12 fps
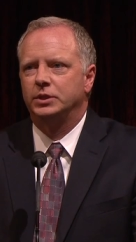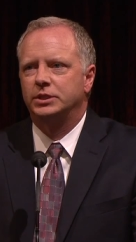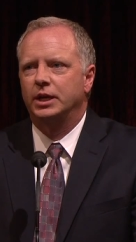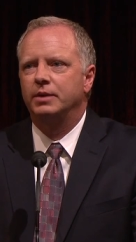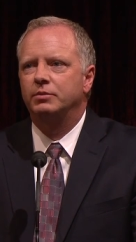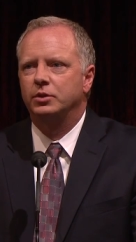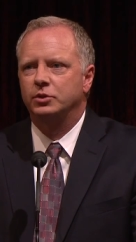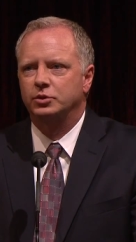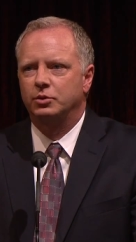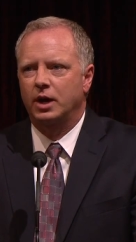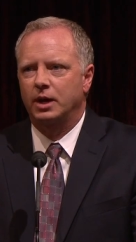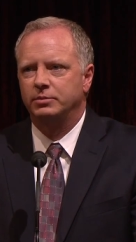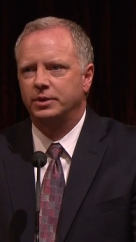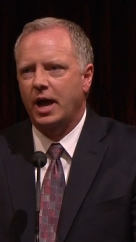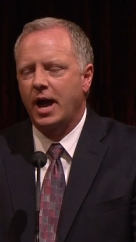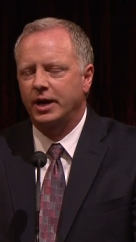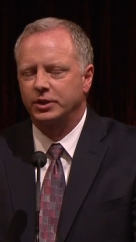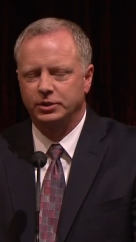the Savior describes
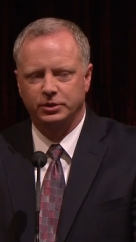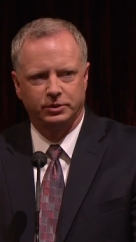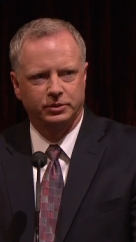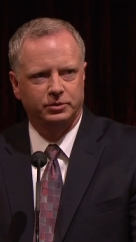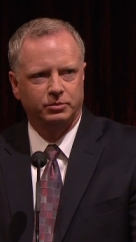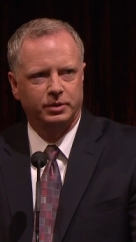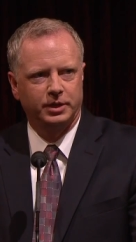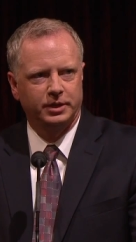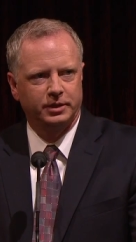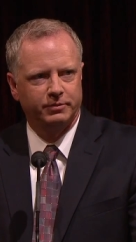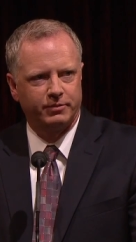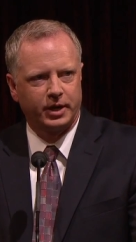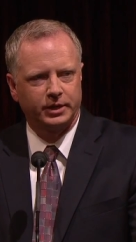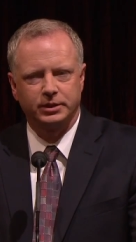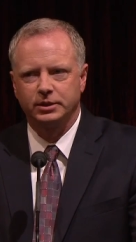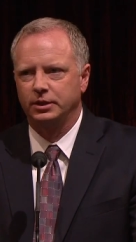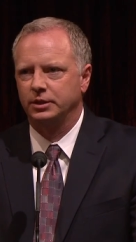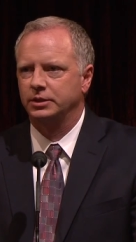actions when he
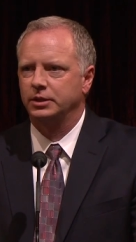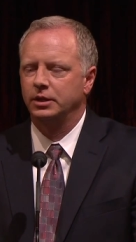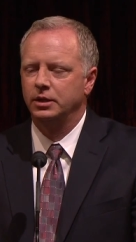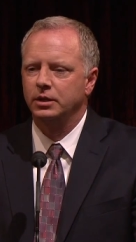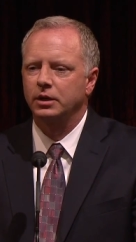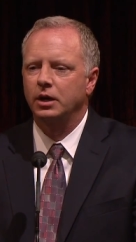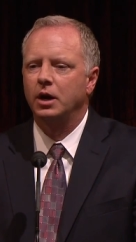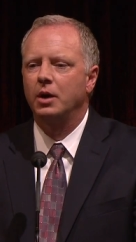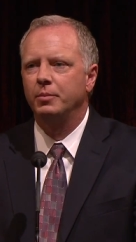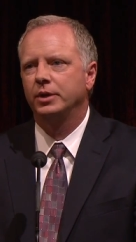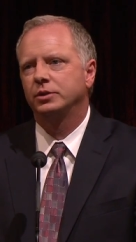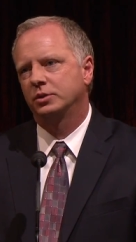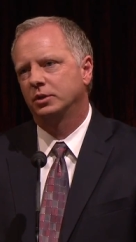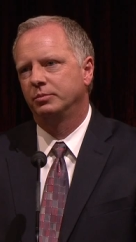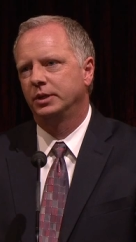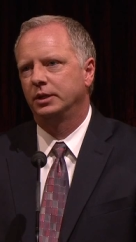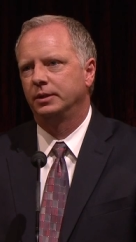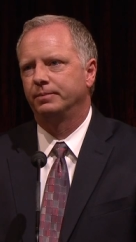invites us, Come unto
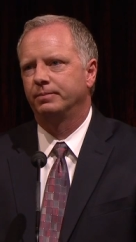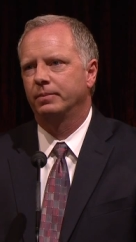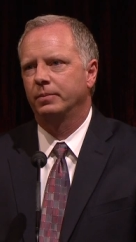me,